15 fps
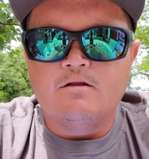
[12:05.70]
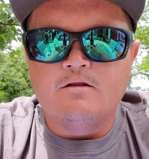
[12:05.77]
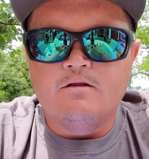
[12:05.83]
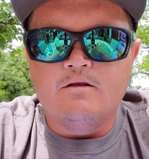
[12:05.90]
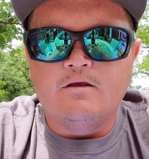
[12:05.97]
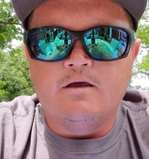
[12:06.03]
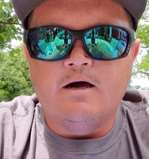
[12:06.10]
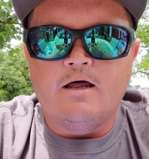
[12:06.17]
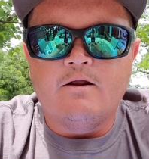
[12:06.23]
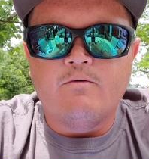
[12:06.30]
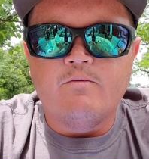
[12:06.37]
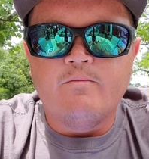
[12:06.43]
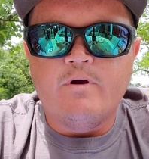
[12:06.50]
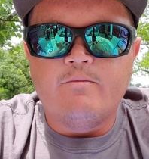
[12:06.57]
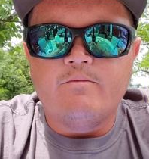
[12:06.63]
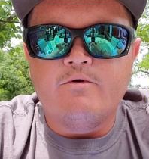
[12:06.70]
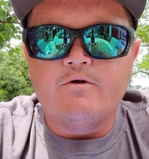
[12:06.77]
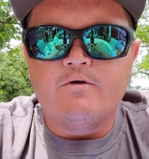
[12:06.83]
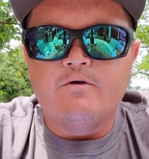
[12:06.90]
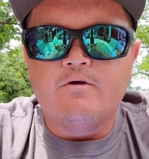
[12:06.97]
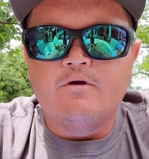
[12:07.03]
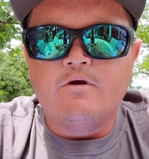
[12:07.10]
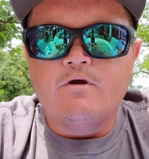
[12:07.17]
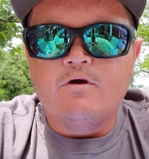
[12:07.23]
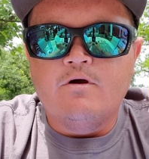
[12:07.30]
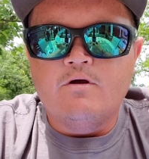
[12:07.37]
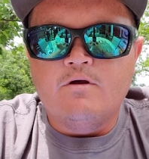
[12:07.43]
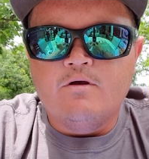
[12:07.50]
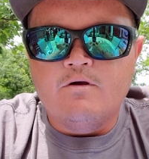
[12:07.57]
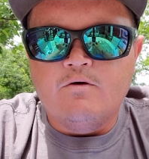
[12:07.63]
You gotta remember,
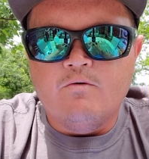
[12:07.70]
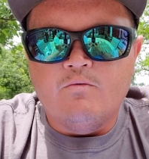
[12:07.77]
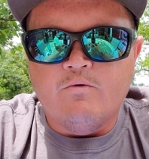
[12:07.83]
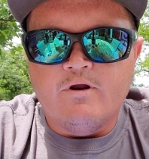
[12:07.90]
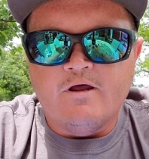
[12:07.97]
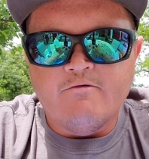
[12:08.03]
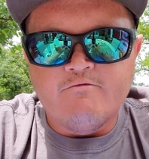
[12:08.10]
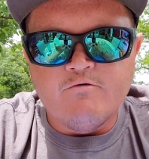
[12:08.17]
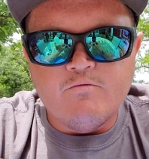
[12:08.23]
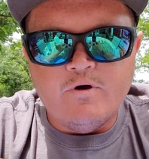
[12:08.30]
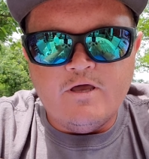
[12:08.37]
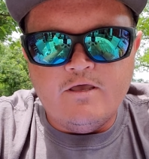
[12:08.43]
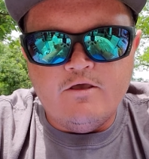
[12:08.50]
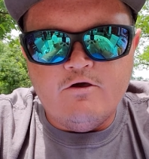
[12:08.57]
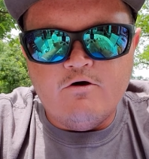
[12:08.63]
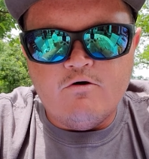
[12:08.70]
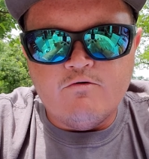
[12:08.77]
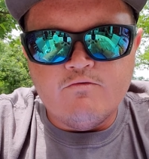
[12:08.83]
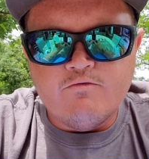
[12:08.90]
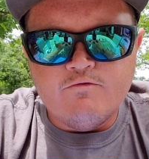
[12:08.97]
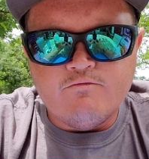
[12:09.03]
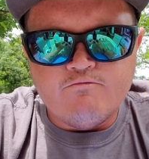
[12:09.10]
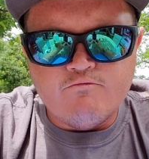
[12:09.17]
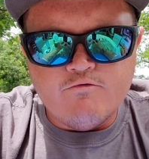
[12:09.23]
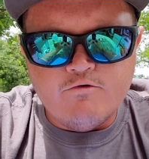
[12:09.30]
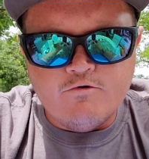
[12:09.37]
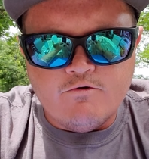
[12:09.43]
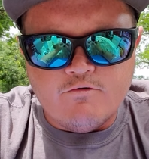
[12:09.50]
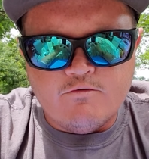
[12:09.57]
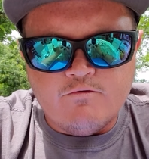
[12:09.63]
whatever way you go
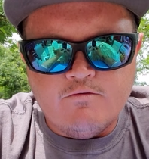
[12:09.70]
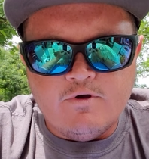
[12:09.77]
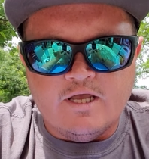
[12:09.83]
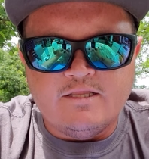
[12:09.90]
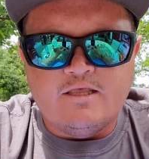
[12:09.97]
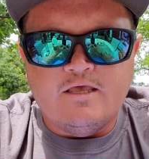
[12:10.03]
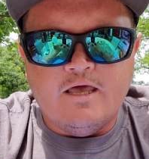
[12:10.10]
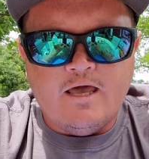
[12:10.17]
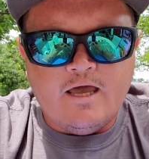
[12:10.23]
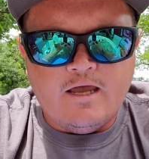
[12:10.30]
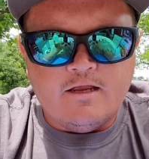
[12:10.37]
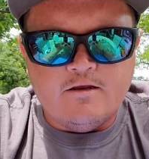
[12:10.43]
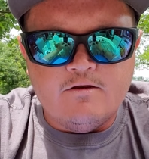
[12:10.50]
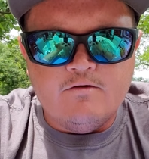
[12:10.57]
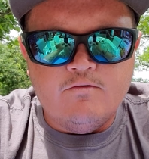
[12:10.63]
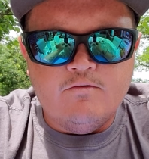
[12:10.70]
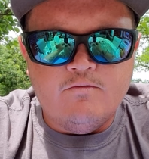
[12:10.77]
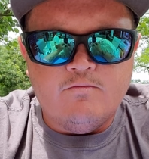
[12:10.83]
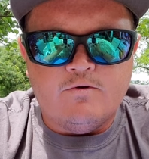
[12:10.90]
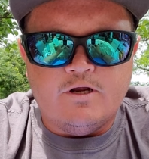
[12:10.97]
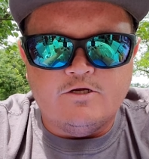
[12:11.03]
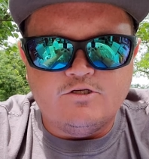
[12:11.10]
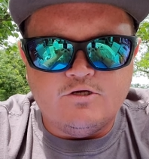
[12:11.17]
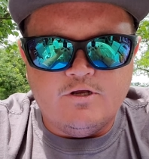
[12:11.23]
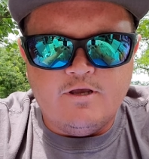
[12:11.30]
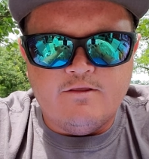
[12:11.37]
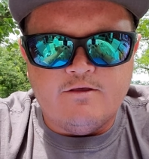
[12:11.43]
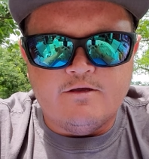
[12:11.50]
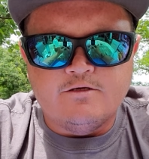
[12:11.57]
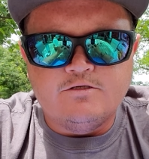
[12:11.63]
through at the end, when I show you
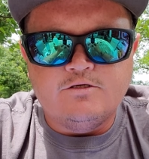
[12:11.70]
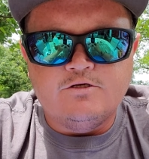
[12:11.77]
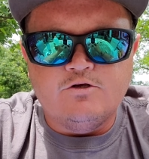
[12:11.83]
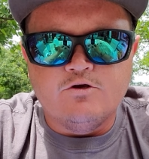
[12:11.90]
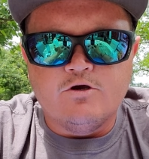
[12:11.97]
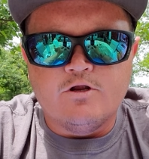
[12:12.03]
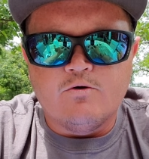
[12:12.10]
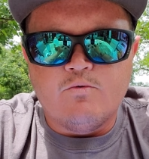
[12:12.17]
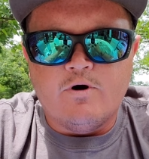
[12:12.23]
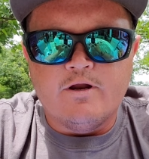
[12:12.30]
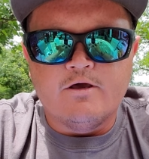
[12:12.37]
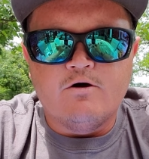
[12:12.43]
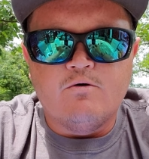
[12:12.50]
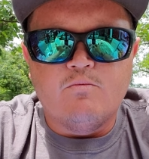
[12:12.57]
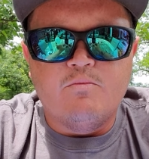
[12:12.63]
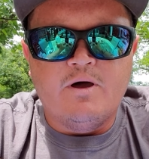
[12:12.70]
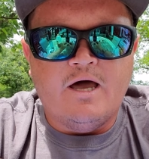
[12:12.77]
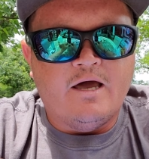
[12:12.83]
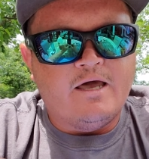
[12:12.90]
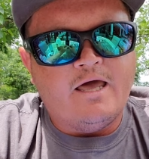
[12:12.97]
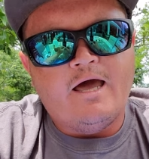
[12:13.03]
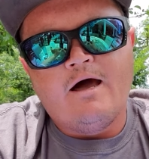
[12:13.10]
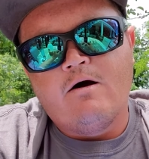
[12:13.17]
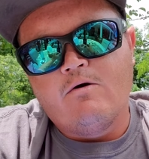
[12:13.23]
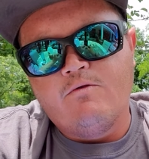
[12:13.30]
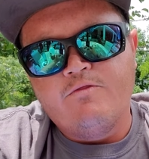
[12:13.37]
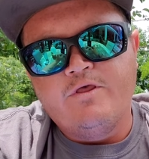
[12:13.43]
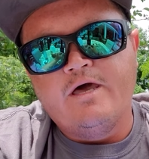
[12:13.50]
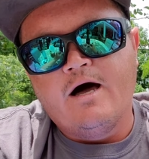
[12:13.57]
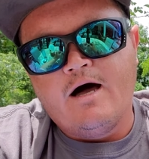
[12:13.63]
this, you're going to want to go back out
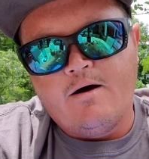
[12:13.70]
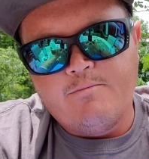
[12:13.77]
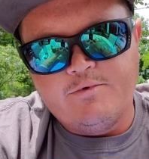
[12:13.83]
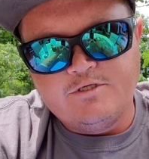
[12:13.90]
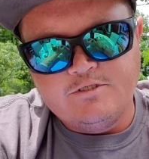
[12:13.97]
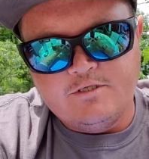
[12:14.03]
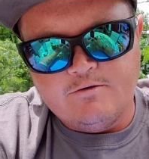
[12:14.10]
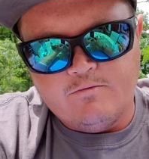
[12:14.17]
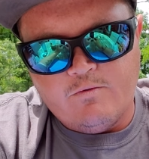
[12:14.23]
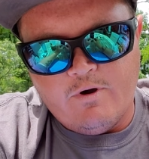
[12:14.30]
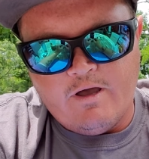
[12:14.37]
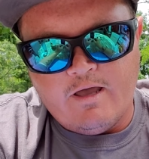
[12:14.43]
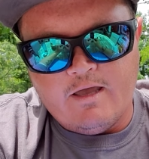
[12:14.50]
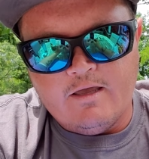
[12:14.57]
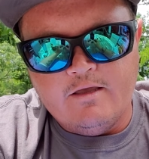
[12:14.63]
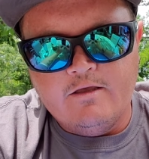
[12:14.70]
the opposite way.